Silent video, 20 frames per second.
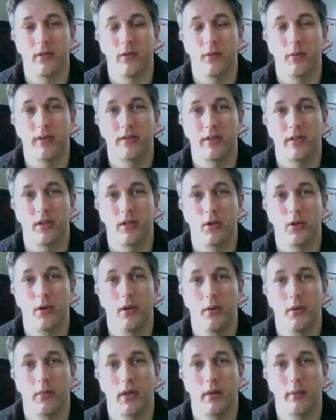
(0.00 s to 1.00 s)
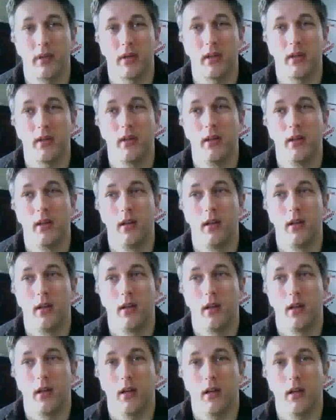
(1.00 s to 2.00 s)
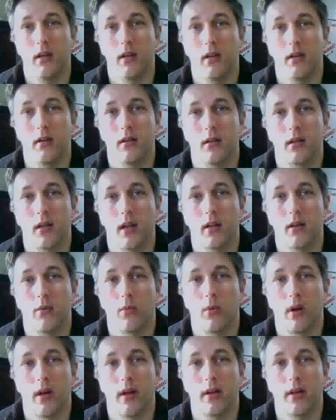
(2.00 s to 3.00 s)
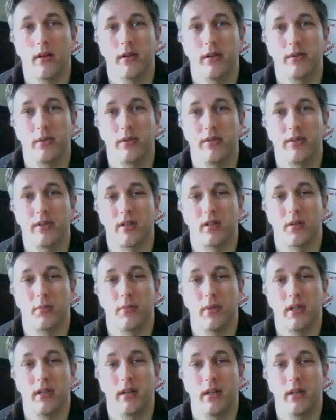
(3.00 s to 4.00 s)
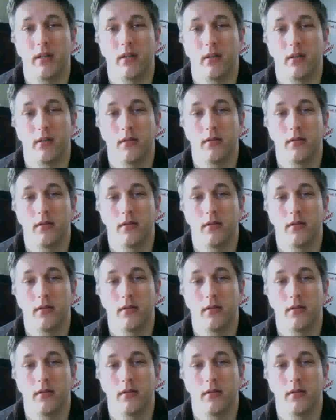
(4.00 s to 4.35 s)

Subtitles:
months ago by me, and kind of why this was such a big deal.